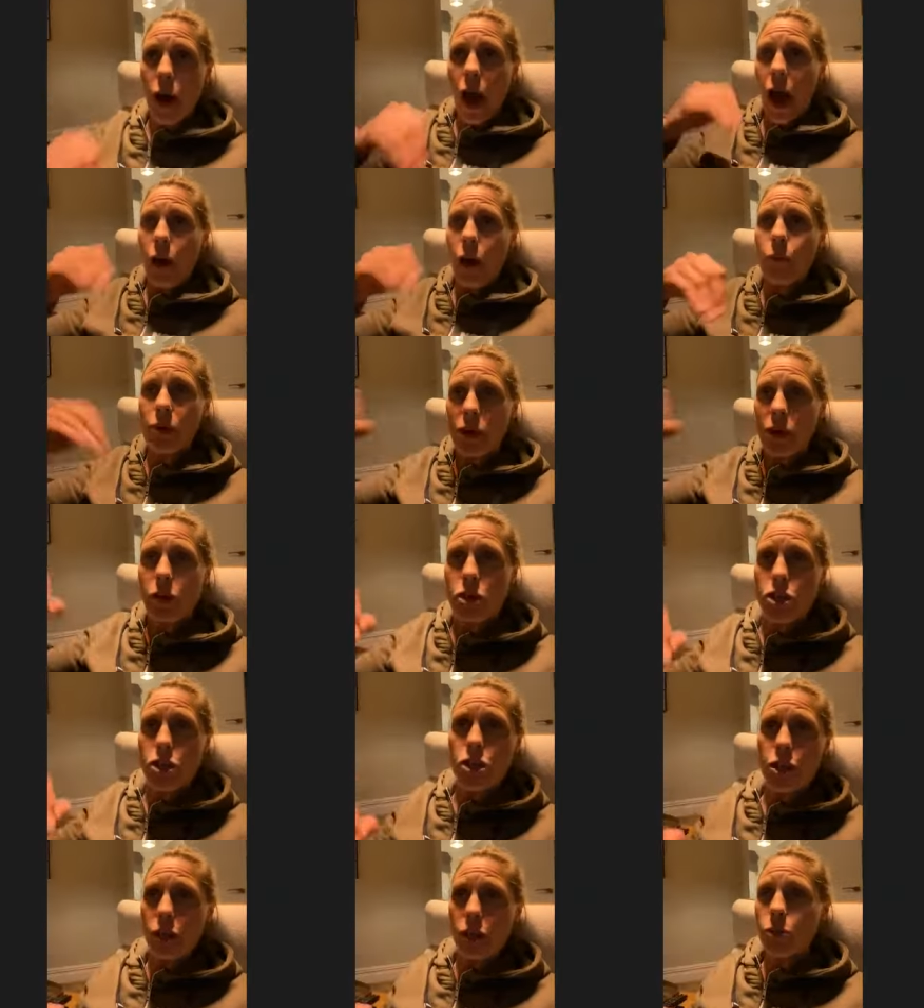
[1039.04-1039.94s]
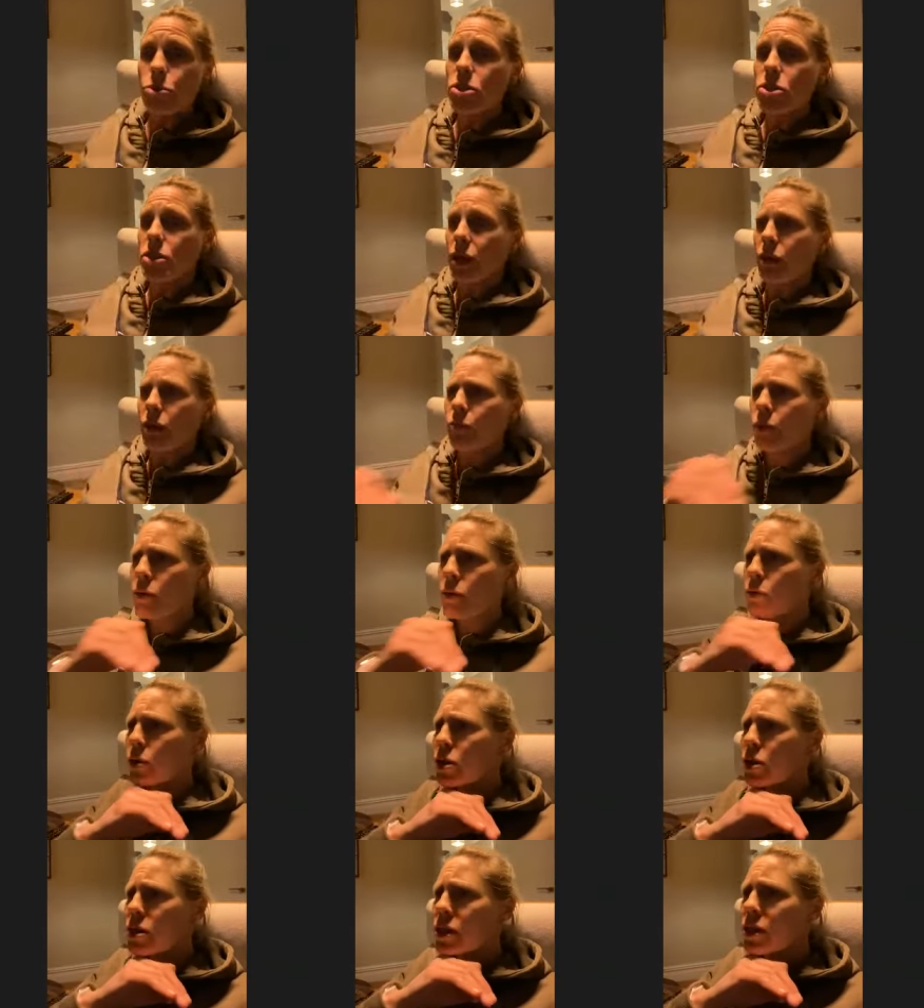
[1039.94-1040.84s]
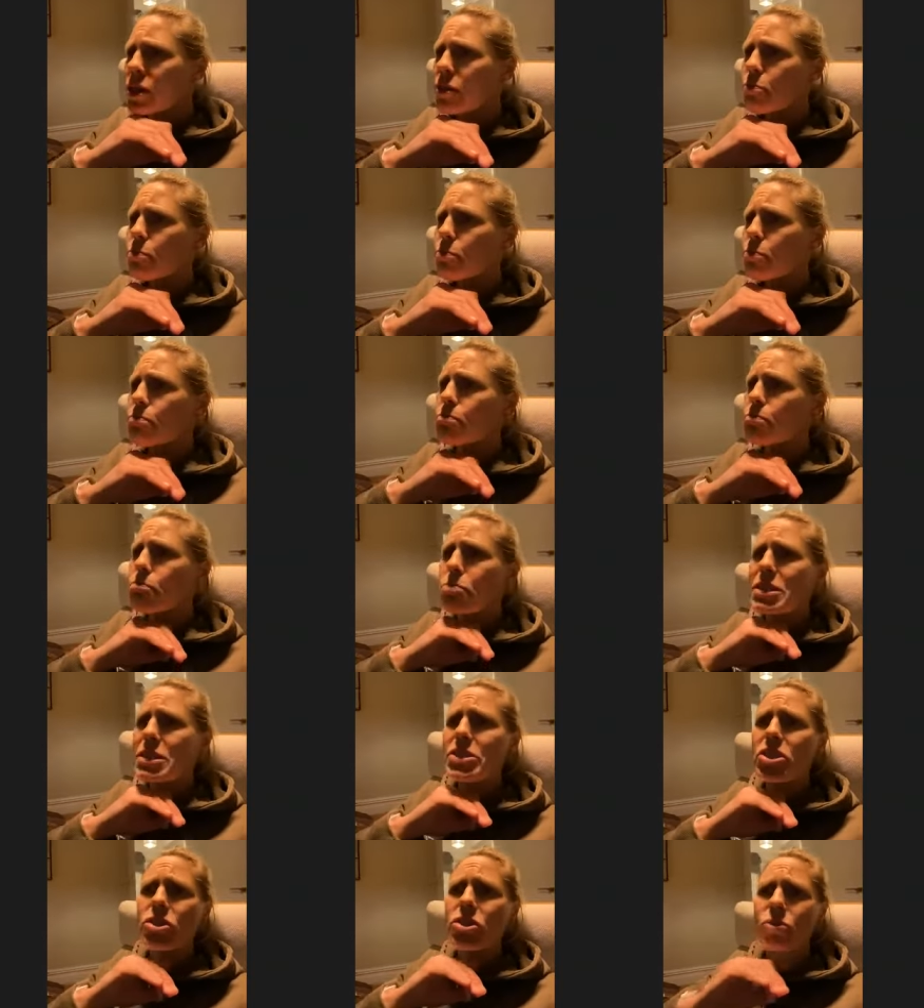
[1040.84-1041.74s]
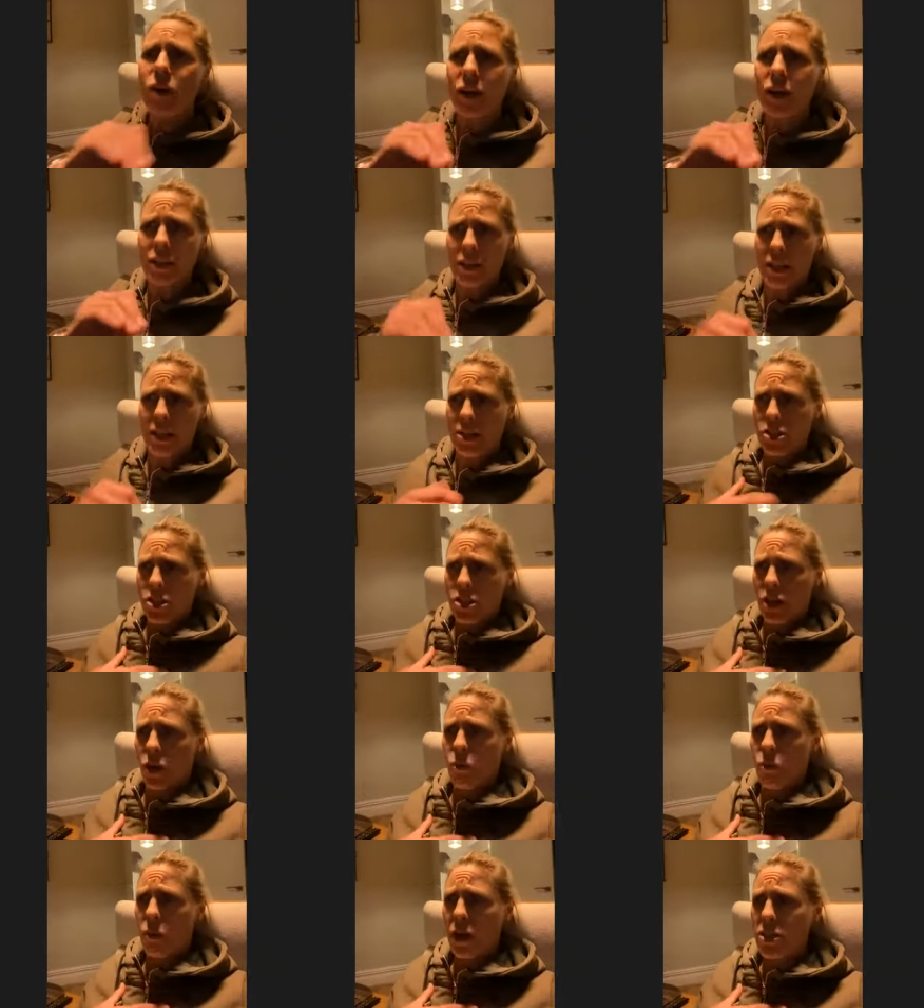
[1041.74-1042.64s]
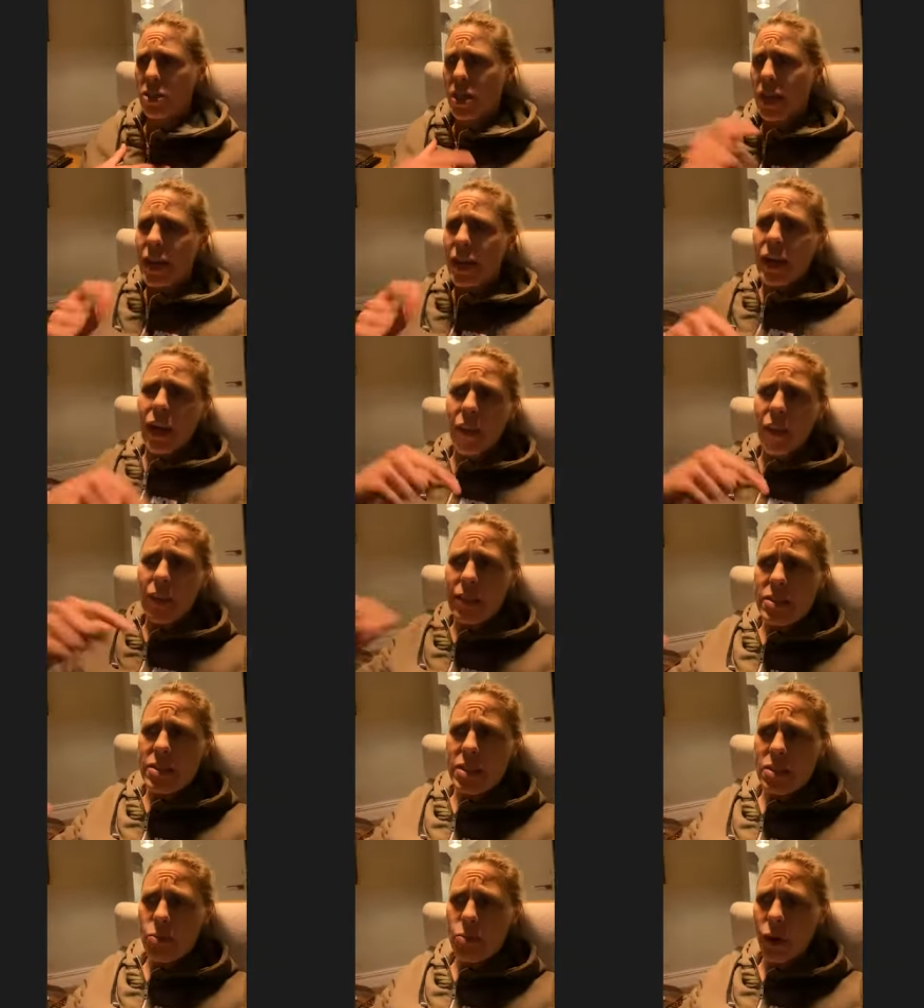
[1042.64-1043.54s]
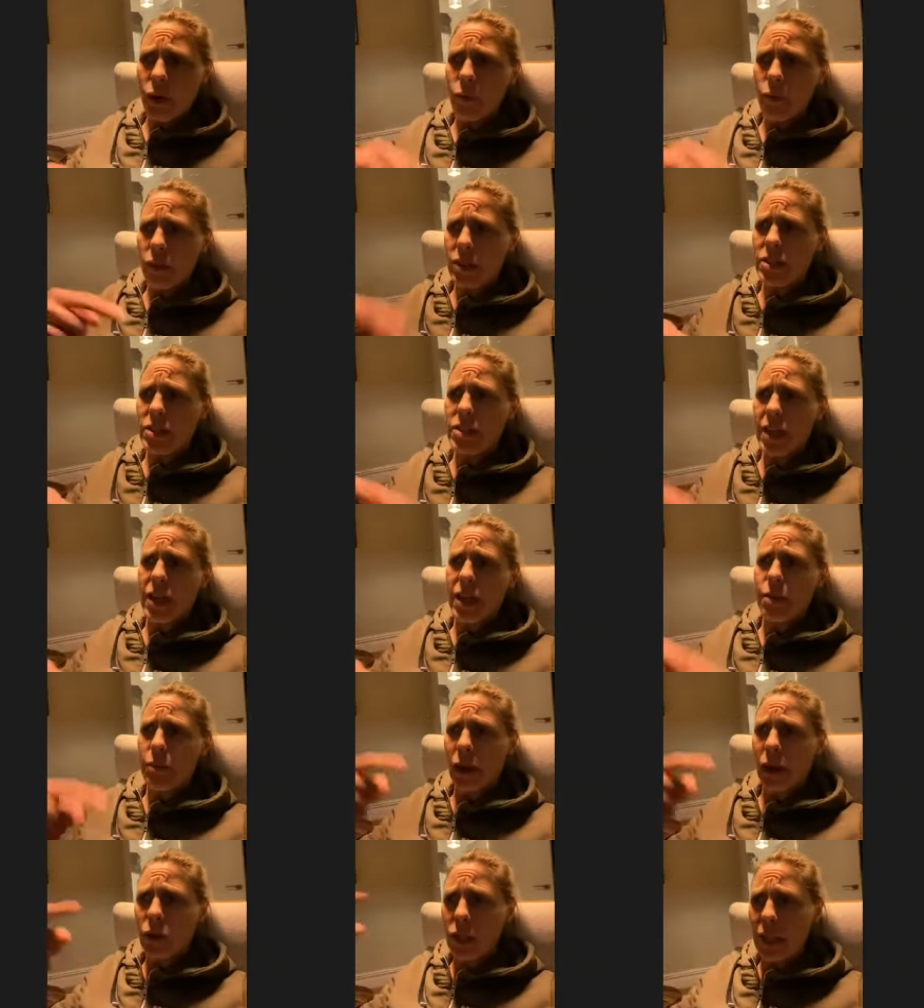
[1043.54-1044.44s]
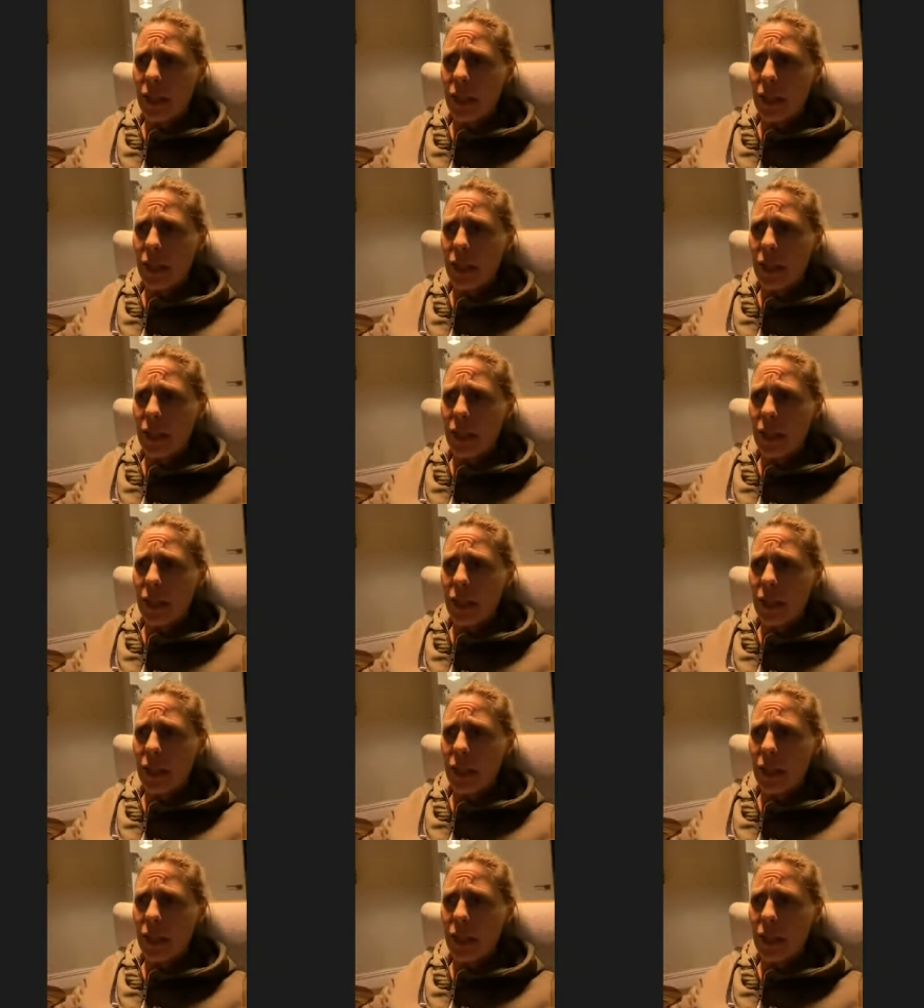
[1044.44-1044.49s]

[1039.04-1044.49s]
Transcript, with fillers: how we could use it, we wouldn't be struggling so much. And this is what I want to say about